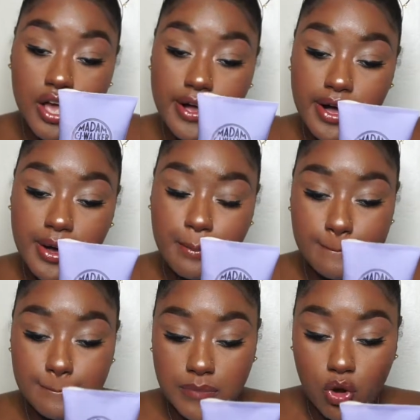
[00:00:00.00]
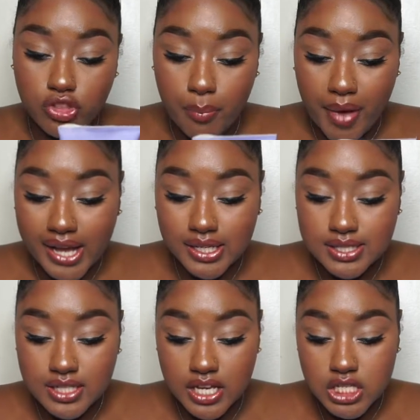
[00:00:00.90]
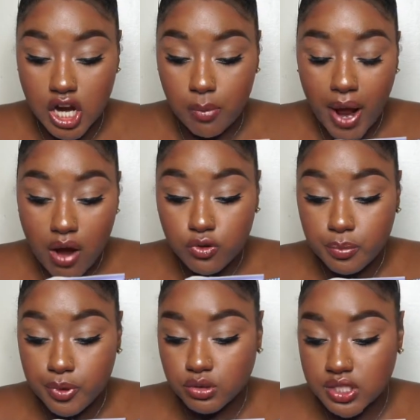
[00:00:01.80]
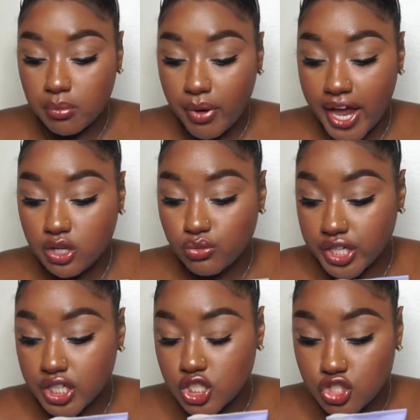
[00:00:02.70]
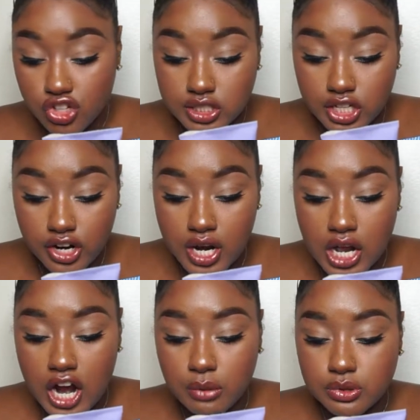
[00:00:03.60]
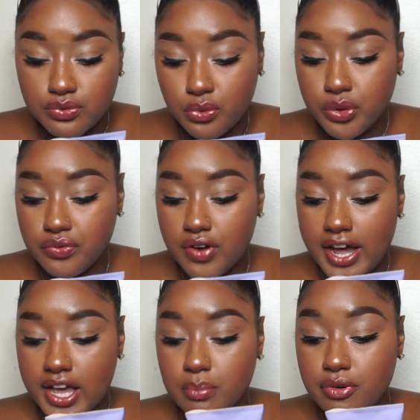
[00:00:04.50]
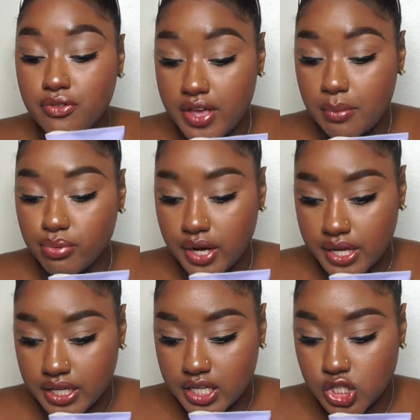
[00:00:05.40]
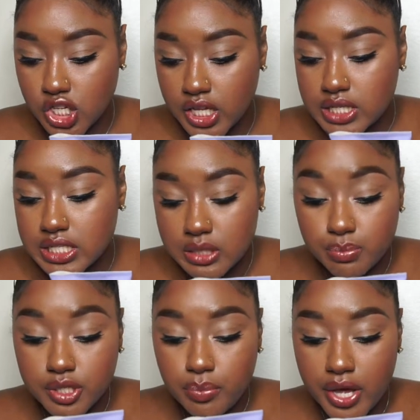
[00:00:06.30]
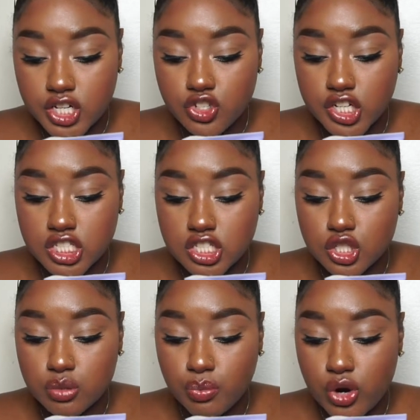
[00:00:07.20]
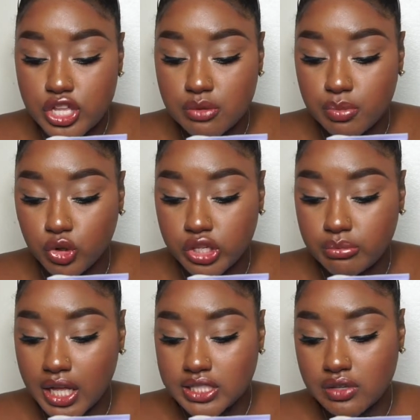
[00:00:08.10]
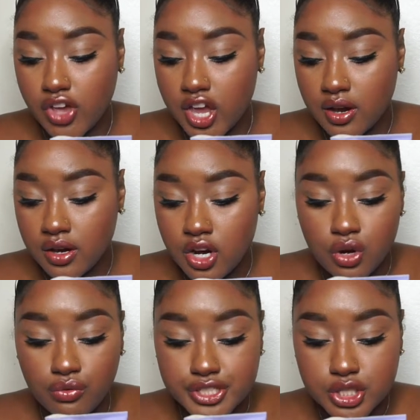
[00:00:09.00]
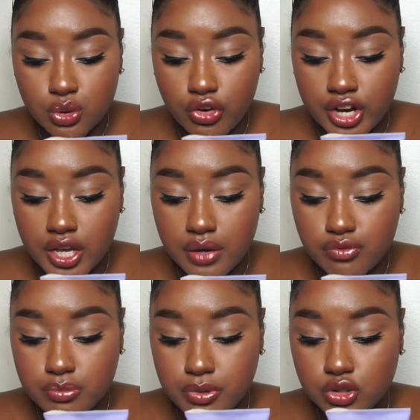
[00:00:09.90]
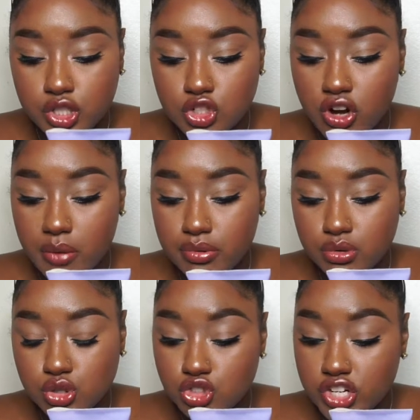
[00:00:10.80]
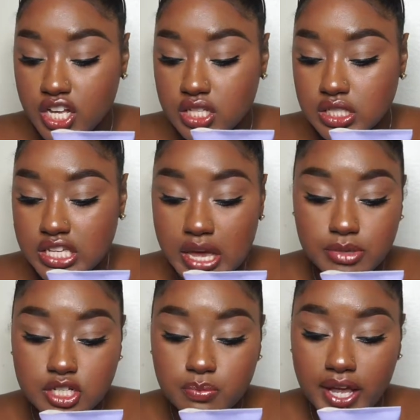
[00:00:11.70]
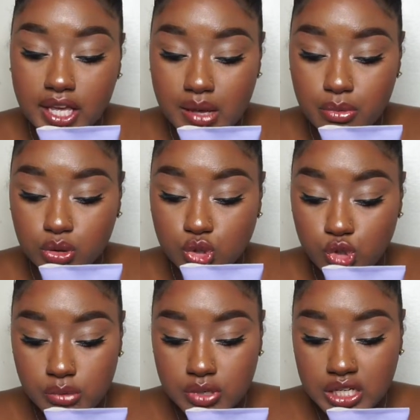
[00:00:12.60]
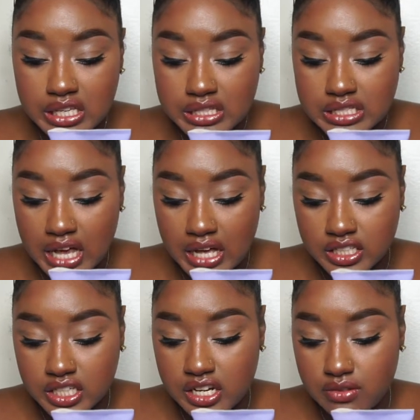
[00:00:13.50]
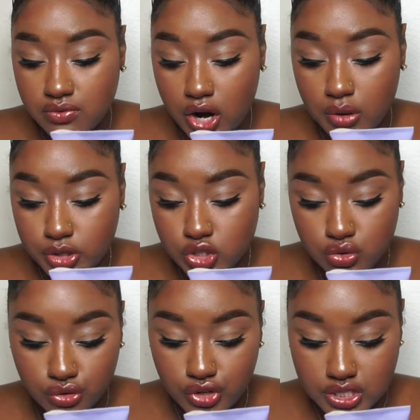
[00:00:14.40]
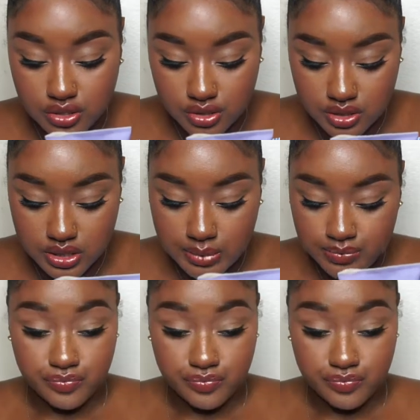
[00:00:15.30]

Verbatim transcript: Um, on the back it says, our powerful protein pack reconstructor helps fortify and prevent breakage. Deeply penetrates to support the building blocks of hair, restoring and rebuilding dry purple strands damaged by chemical treatment, heat styling, and environmental aggressors.